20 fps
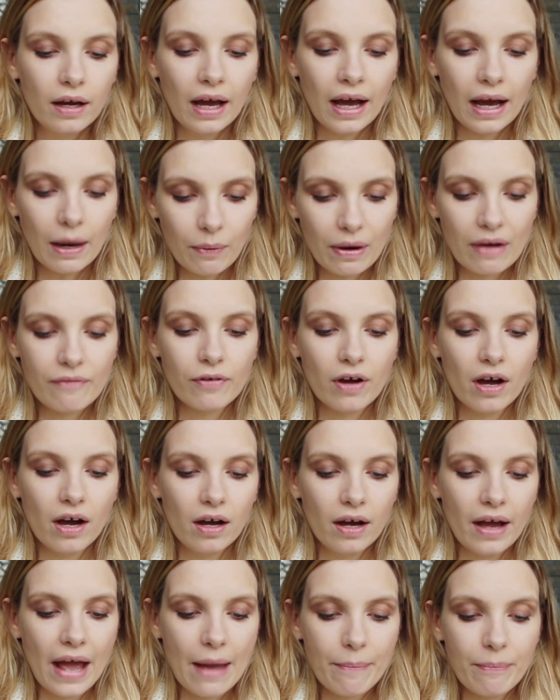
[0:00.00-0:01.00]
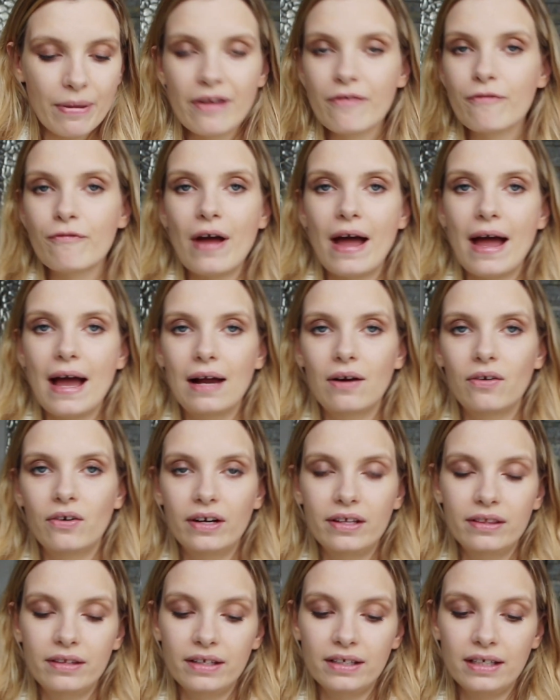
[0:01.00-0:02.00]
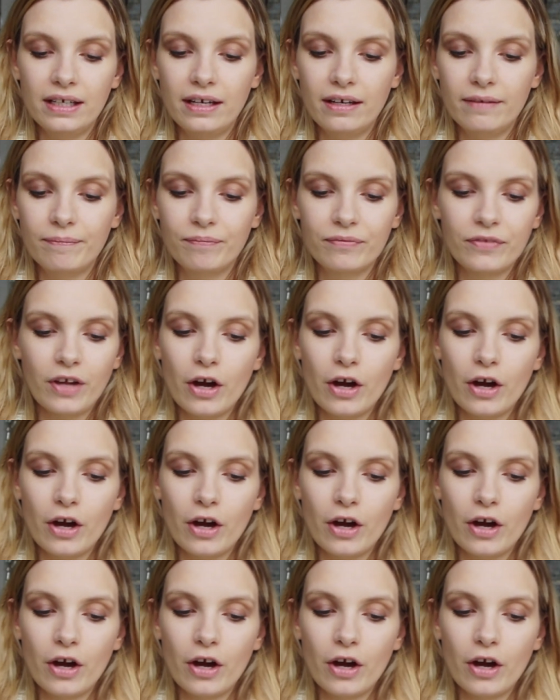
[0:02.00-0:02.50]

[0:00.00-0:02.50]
However, epic fail in that it